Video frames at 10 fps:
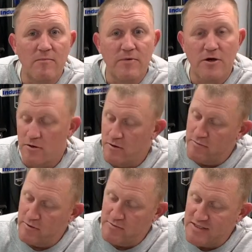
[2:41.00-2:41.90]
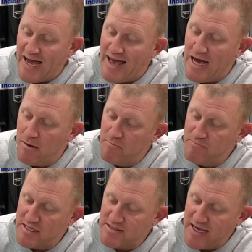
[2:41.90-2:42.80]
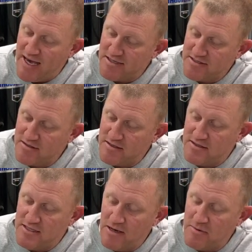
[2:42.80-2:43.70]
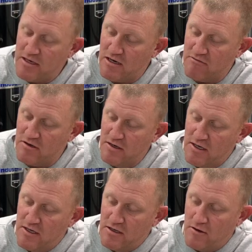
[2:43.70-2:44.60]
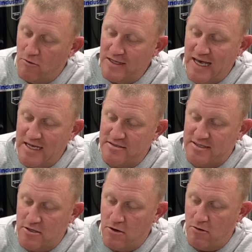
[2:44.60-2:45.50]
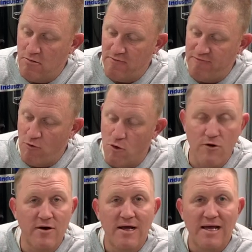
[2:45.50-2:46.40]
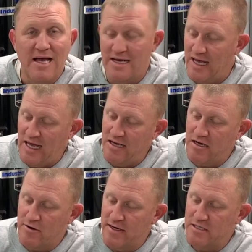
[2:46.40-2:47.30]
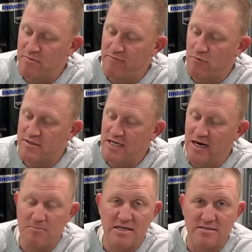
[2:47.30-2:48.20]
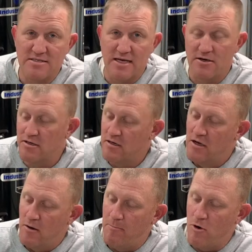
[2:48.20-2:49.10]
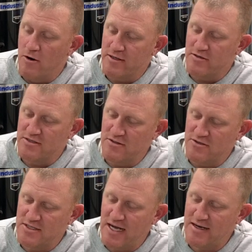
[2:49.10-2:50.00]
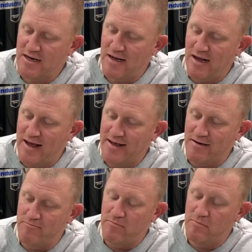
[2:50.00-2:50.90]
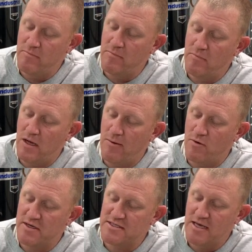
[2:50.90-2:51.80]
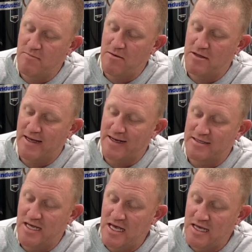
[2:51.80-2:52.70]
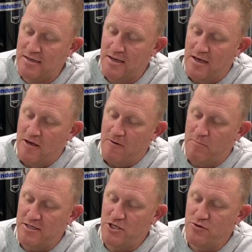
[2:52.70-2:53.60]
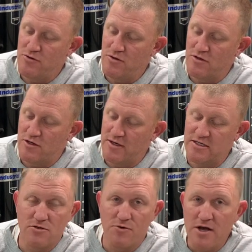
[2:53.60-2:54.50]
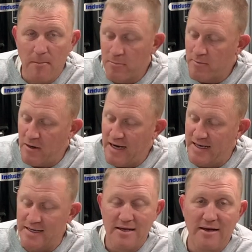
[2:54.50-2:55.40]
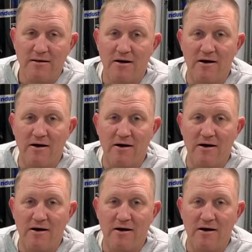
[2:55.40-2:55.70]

your little tab that's cast into the timing cover, only has 0, 4, and 8 degrees before top dead center mark. There's technically like I want to say maybe like a 10, but there is no number by it.